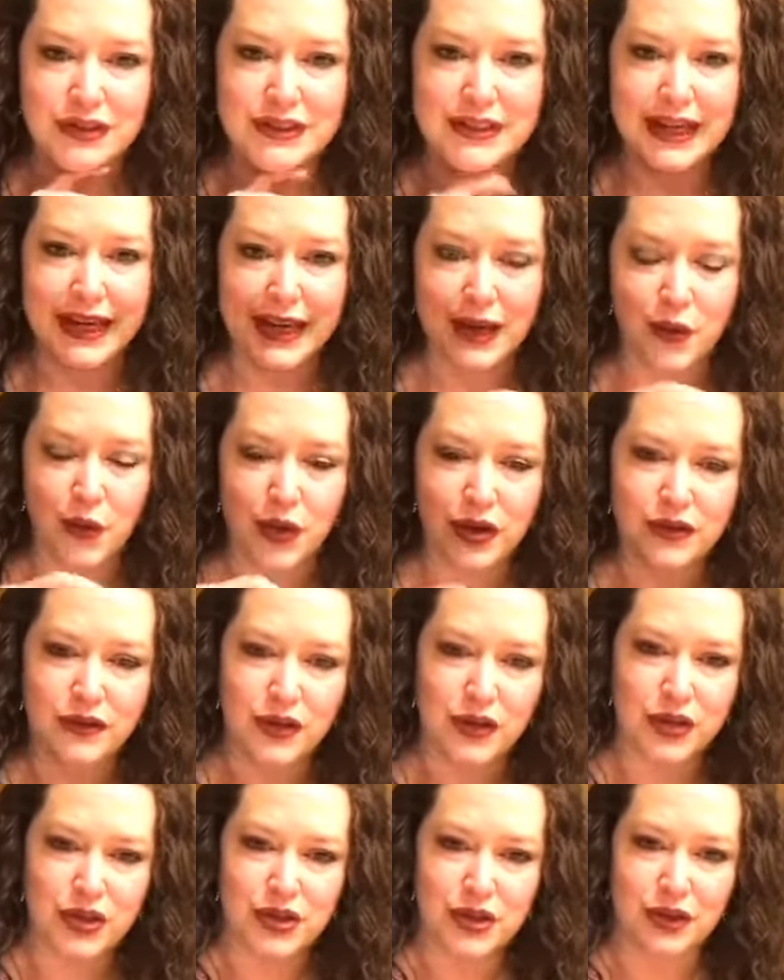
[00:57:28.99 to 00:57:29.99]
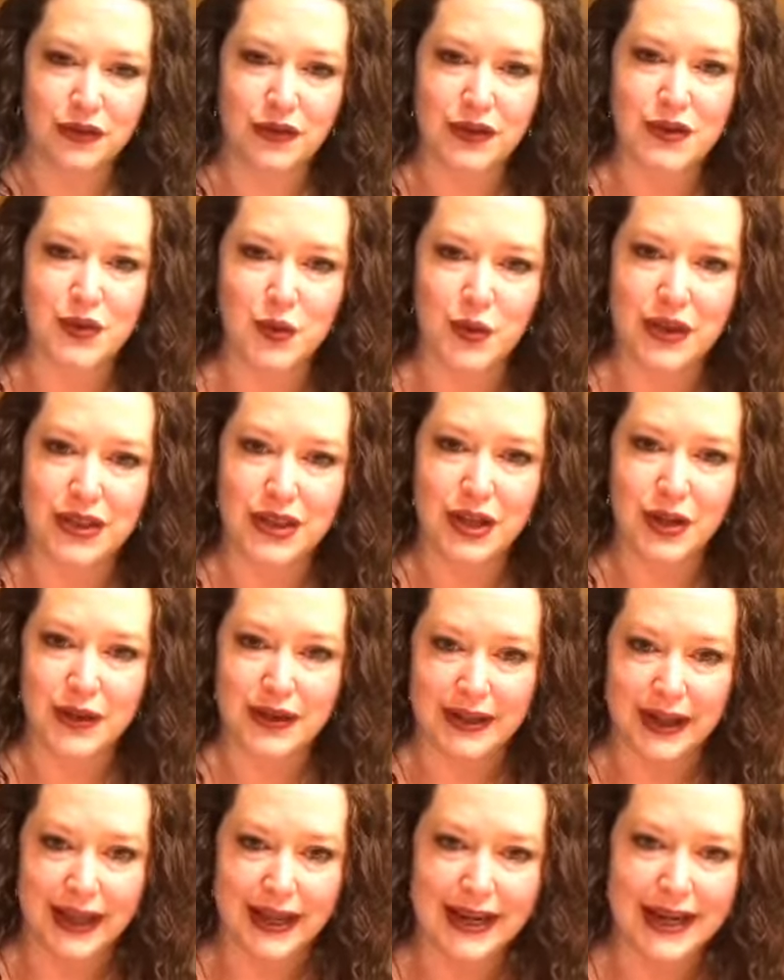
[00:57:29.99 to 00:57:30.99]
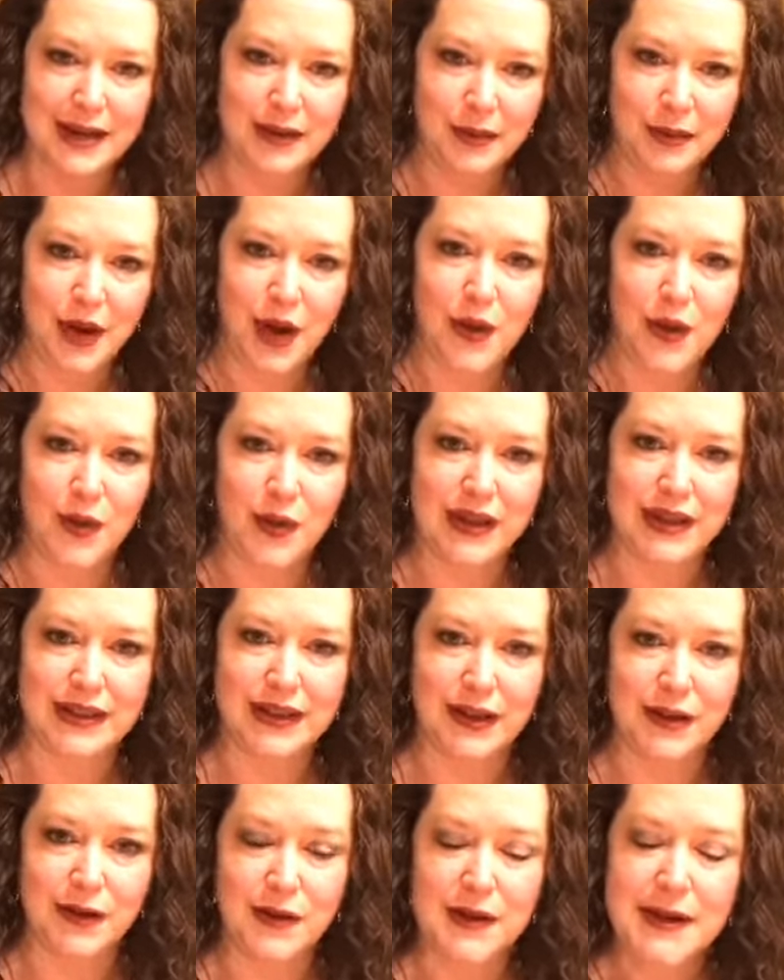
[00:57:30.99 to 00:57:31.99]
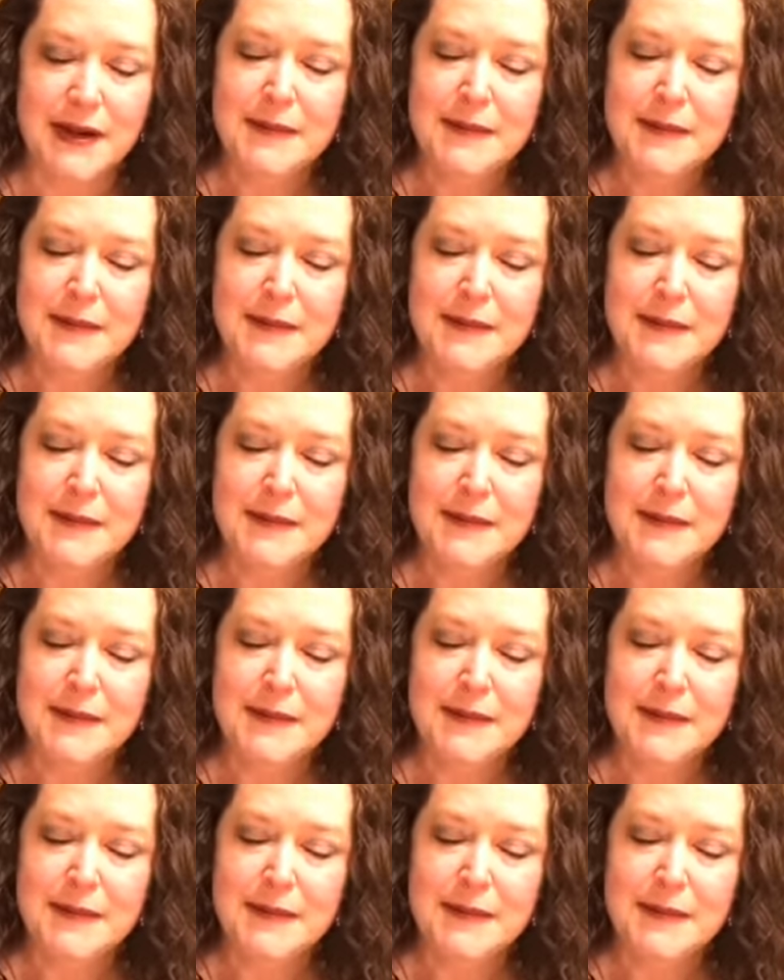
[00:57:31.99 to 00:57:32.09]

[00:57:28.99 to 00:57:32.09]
take one of your servants with you and let him go with you.